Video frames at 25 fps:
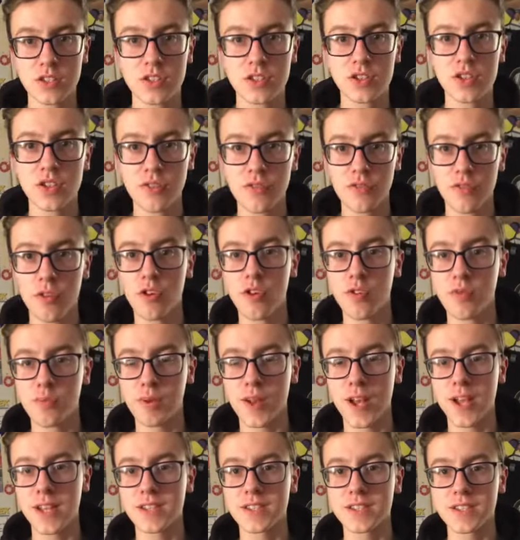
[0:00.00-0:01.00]
two fourth
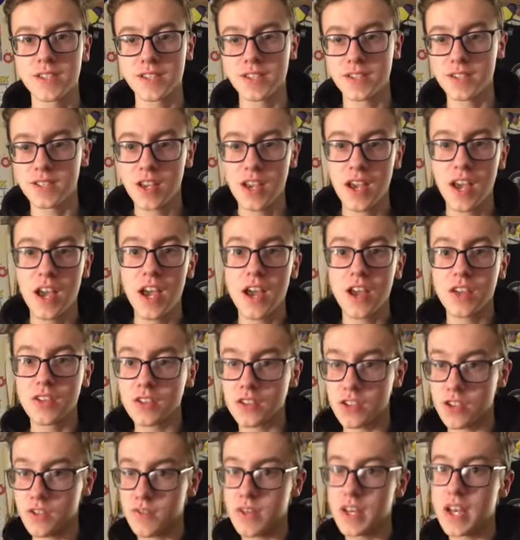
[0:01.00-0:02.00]
places.
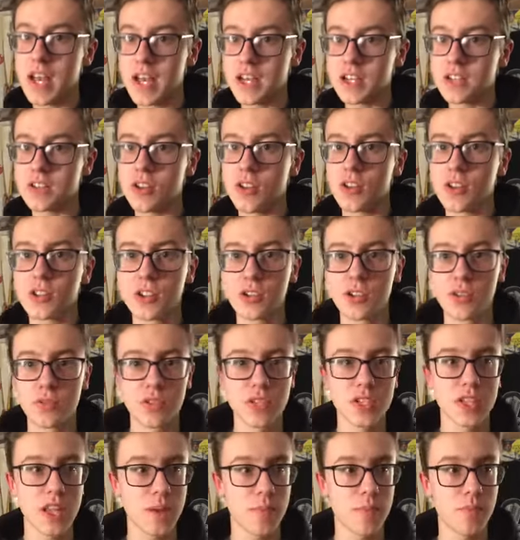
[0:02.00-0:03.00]
So the next logical
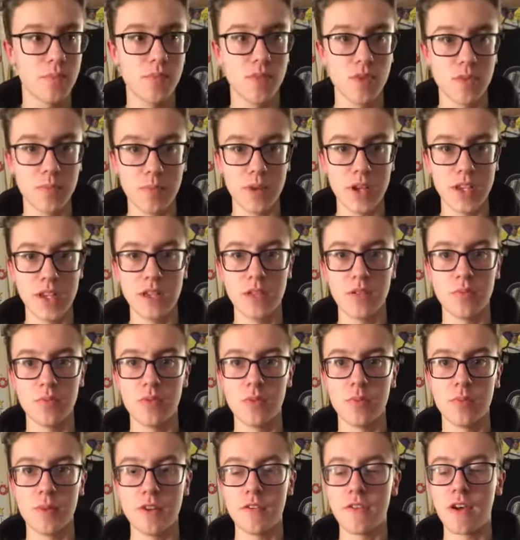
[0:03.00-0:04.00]
step would be
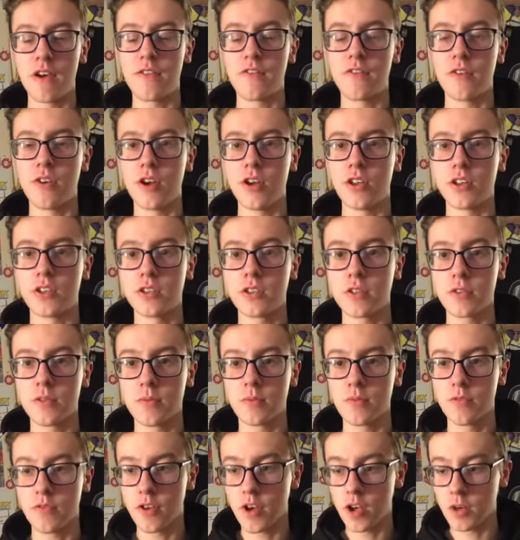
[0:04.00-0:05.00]
that
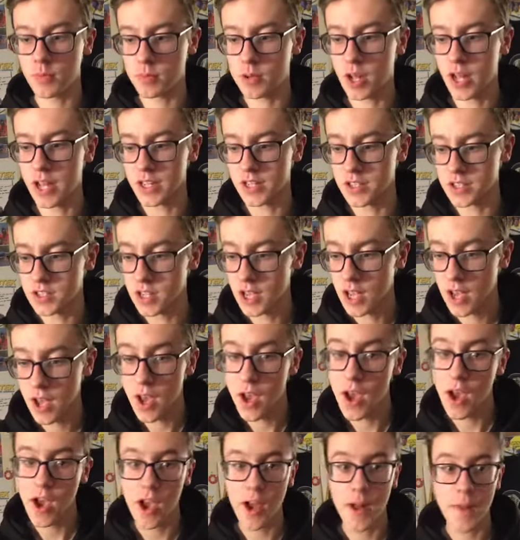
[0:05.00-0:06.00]
third place.
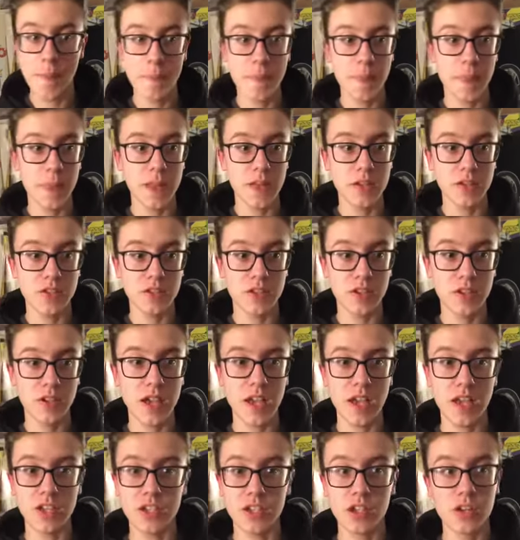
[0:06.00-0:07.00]

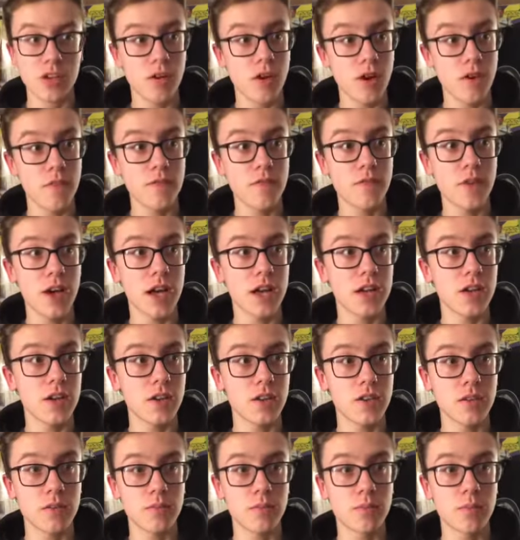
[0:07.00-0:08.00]
So that
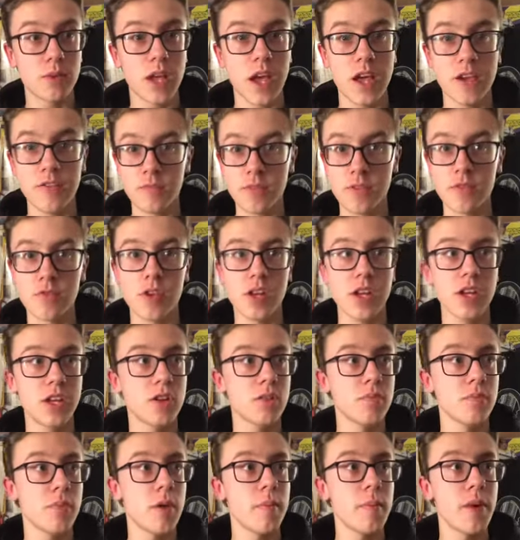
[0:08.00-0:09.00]
gave me really
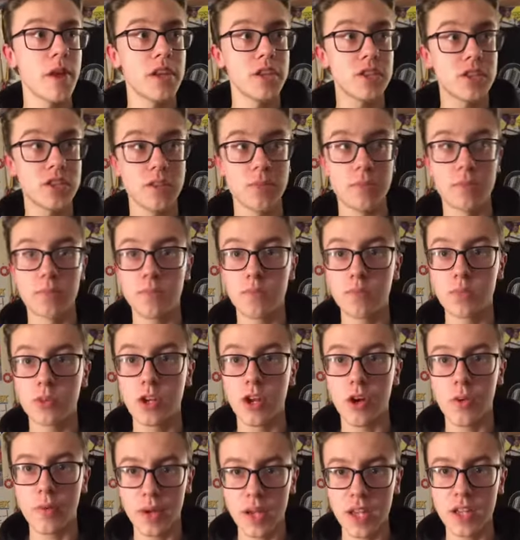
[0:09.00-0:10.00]
good momentum
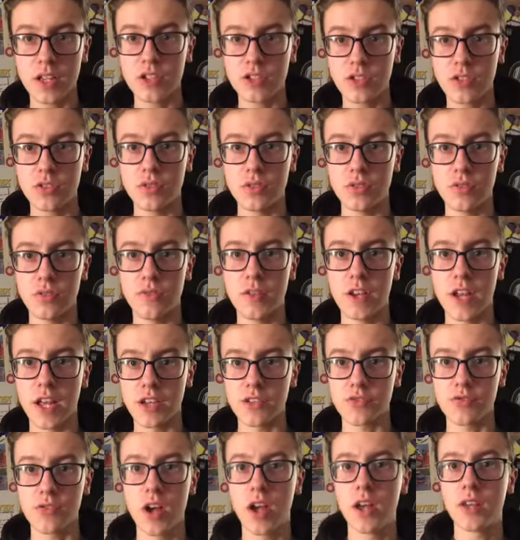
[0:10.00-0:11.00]
going into the
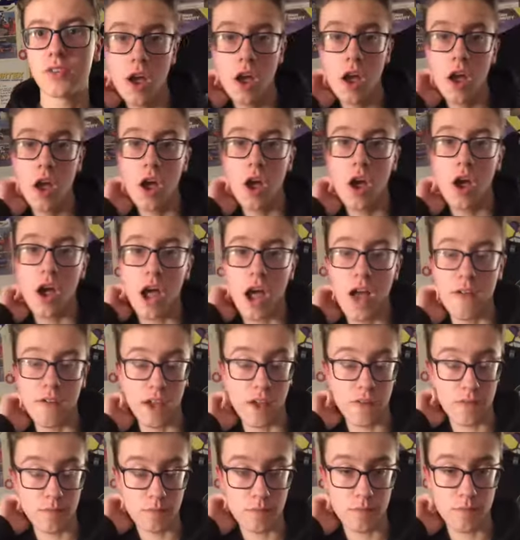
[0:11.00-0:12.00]
next round. And
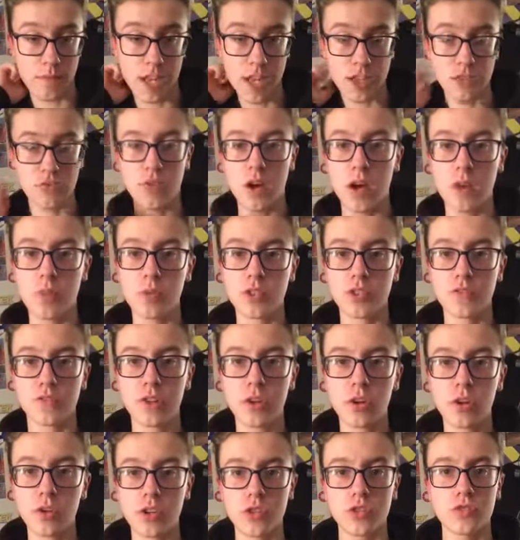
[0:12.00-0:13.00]
that next round was the
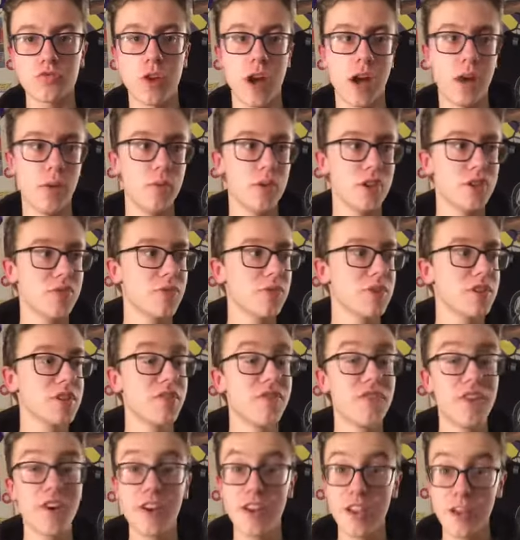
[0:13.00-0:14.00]
August round, which was a
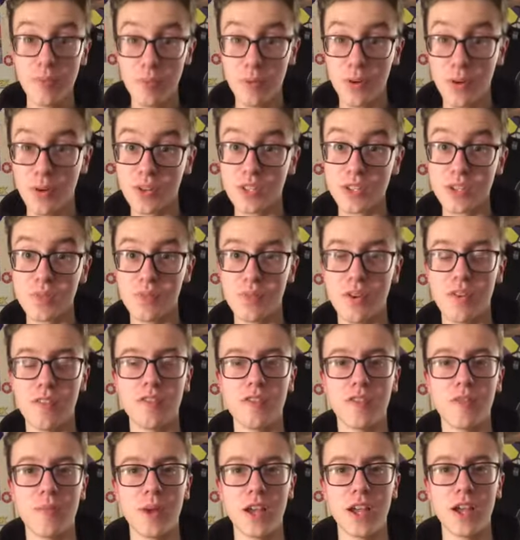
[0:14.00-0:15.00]
very important one
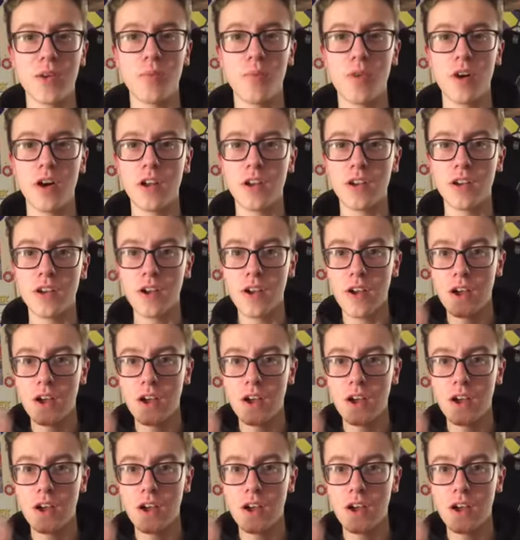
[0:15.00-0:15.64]
for me, and one